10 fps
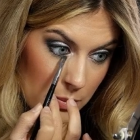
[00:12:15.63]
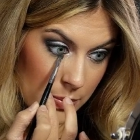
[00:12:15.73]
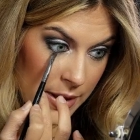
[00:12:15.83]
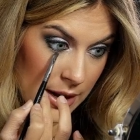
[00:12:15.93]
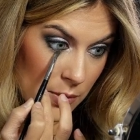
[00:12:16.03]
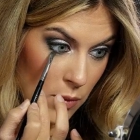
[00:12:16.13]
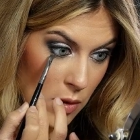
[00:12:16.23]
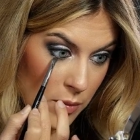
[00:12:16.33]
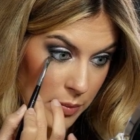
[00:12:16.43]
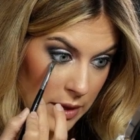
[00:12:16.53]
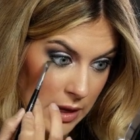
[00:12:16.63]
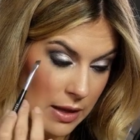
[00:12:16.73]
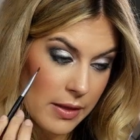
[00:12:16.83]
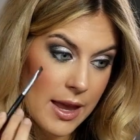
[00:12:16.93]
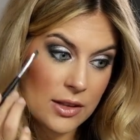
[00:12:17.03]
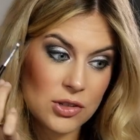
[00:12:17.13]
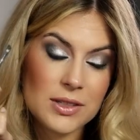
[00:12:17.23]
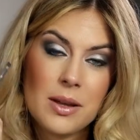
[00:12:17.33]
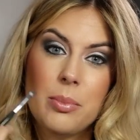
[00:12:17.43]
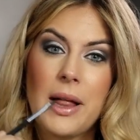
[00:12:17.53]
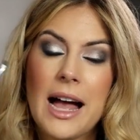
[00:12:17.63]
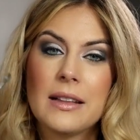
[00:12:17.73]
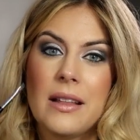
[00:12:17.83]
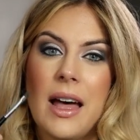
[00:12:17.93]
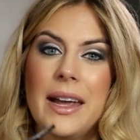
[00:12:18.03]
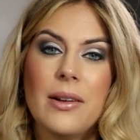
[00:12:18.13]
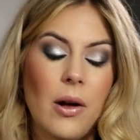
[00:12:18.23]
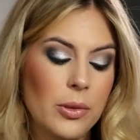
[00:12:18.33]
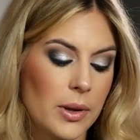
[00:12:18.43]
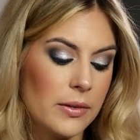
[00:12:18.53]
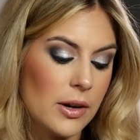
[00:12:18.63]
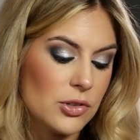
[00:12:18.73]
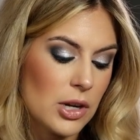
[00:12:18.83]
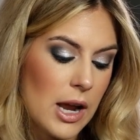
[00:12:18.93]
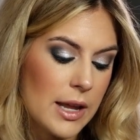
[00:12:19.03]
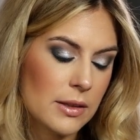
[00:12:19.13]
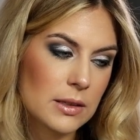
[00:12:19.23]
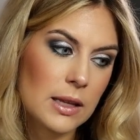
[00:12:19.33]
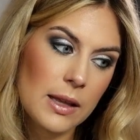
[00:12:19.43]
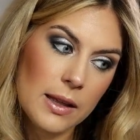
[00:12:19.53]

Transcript: but it won't be like just a black line all the way around your eyes.